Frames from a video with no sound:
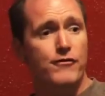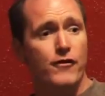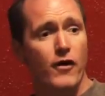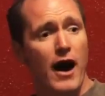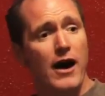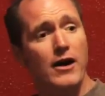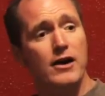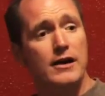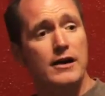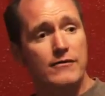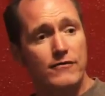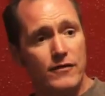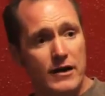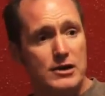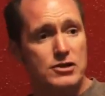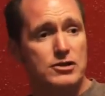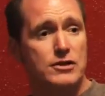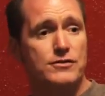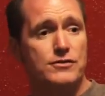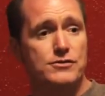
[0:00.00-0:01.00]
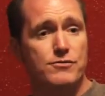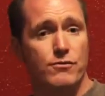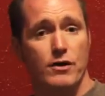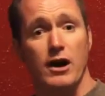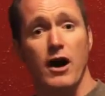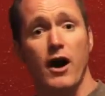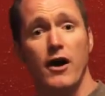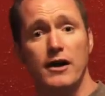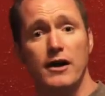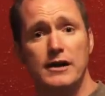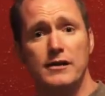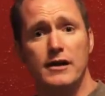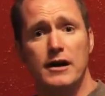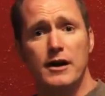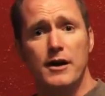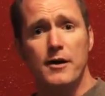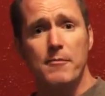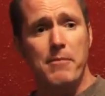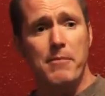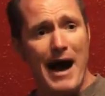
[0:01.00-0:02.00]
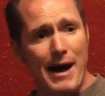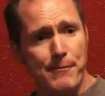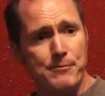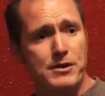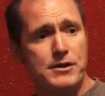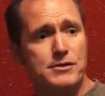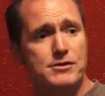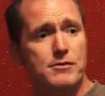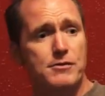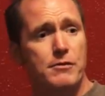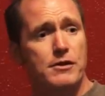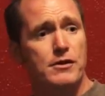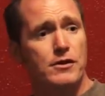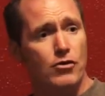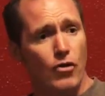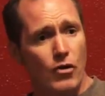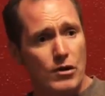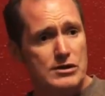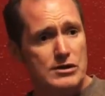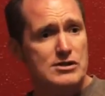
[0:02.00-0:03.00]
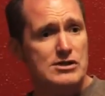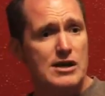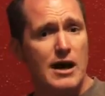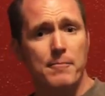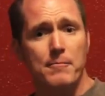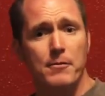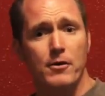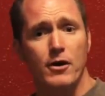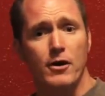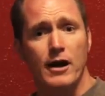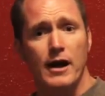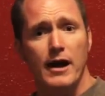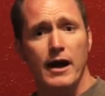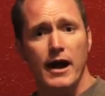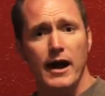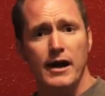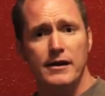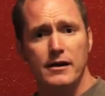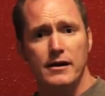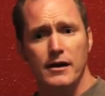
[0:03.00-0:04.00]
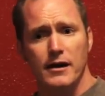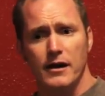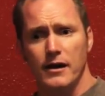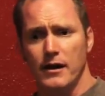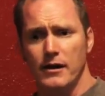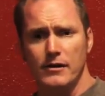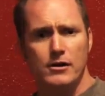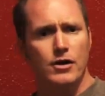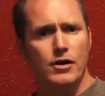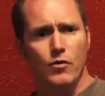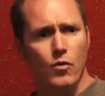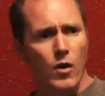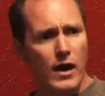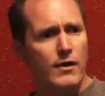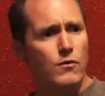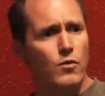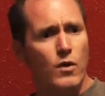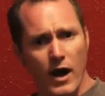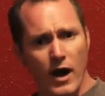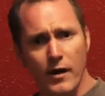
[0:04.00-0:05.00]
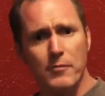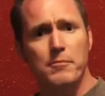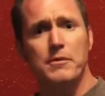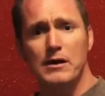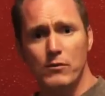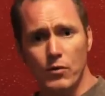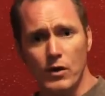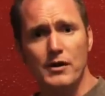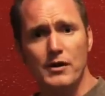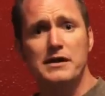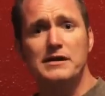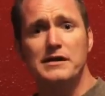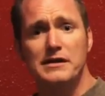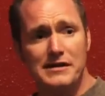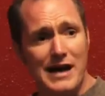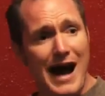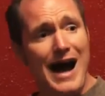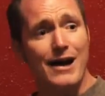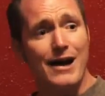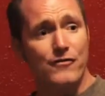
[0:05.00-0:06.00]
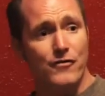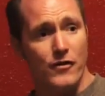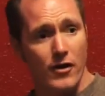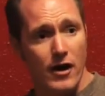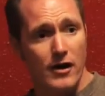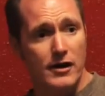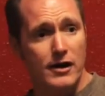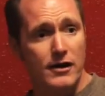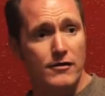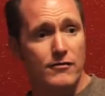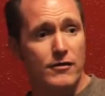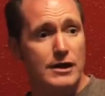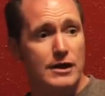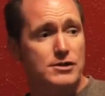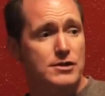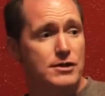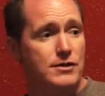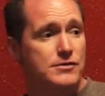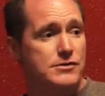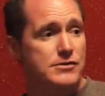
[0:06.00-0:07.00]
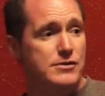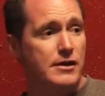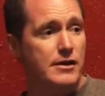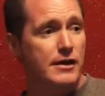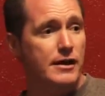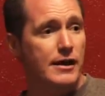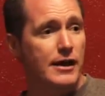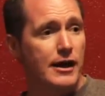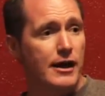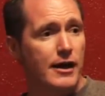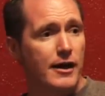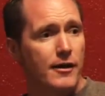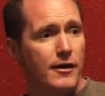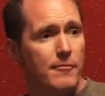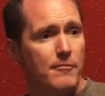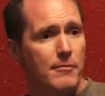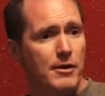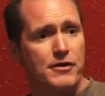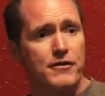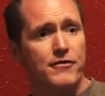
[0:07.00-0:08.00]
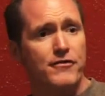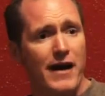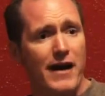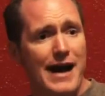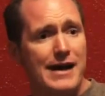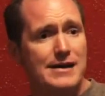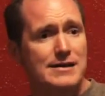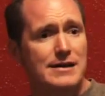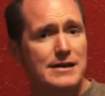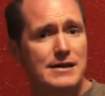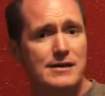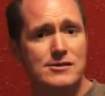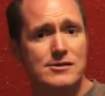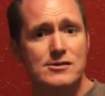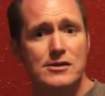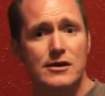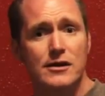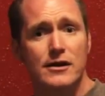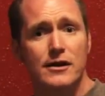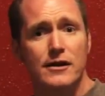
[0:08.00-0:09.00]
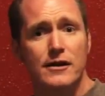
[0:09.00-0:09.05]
for our convictions regarding baptism and the Lord's Supper. And you know what? We ought to be willing to die for our convictions. But the fact is,